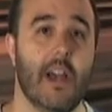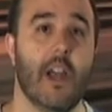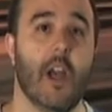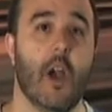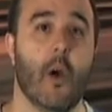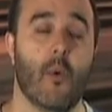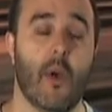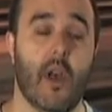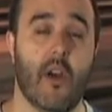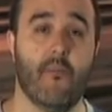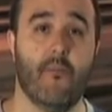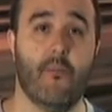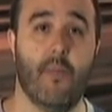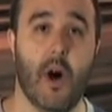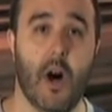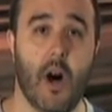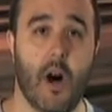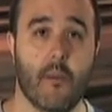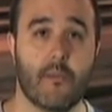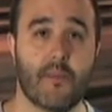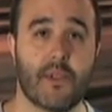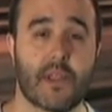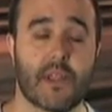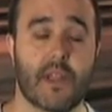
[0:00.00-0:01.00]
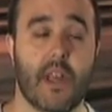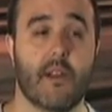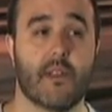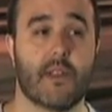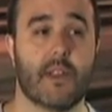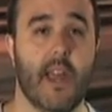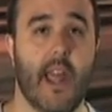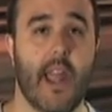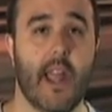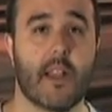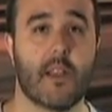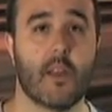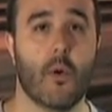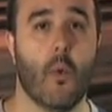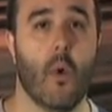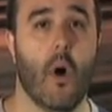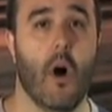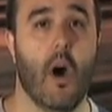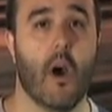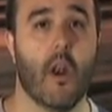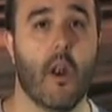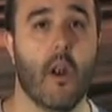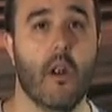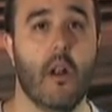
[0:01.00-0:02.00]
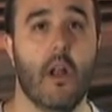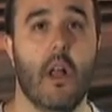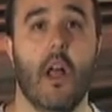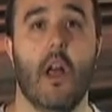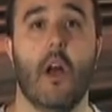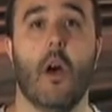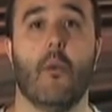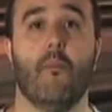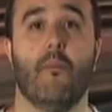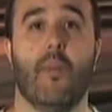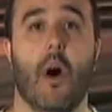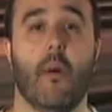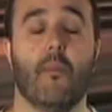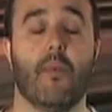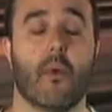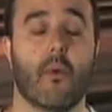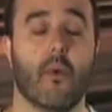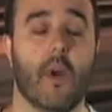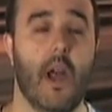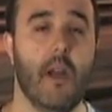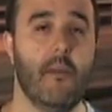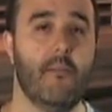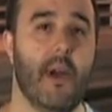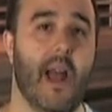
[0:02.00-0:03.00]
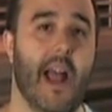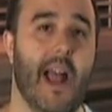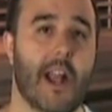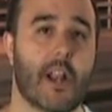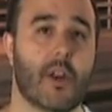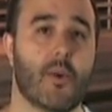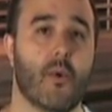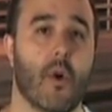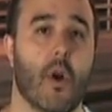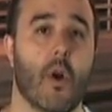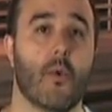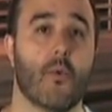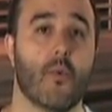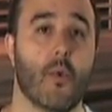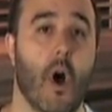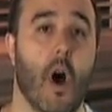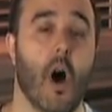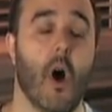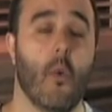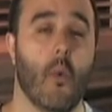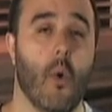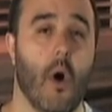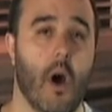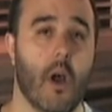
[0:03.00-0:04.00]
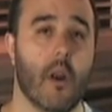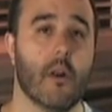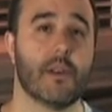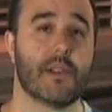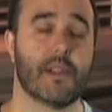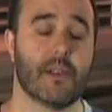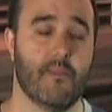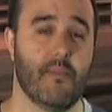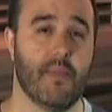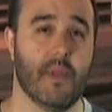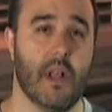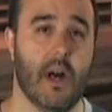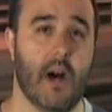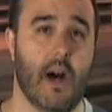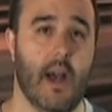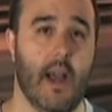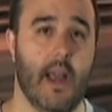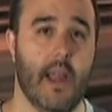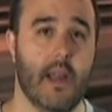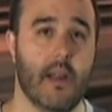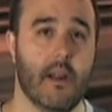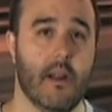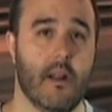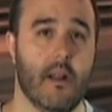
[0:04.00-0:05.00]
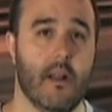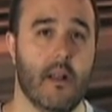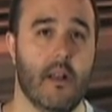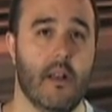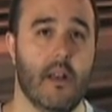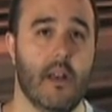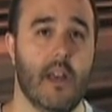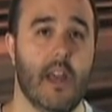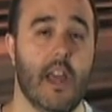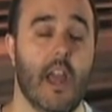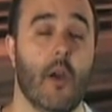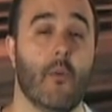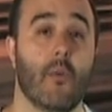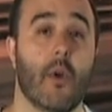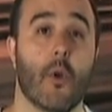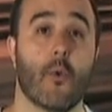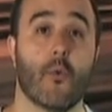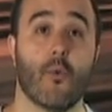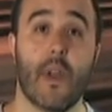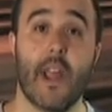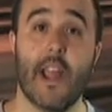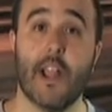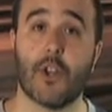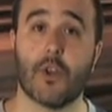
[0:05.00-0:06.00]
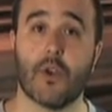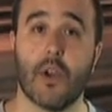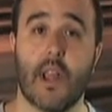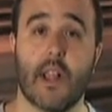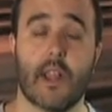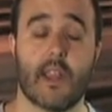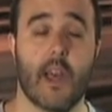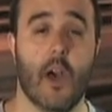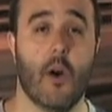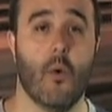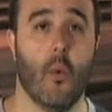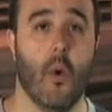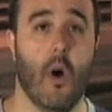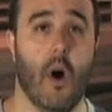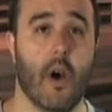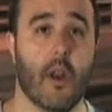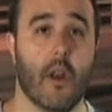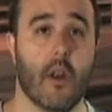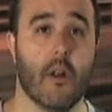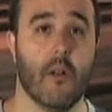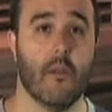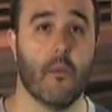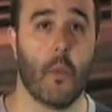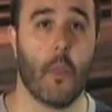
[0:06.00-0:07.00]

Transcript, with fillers: And we have pumps that take the water pump it right back to our raw water supply, and we retreat that water.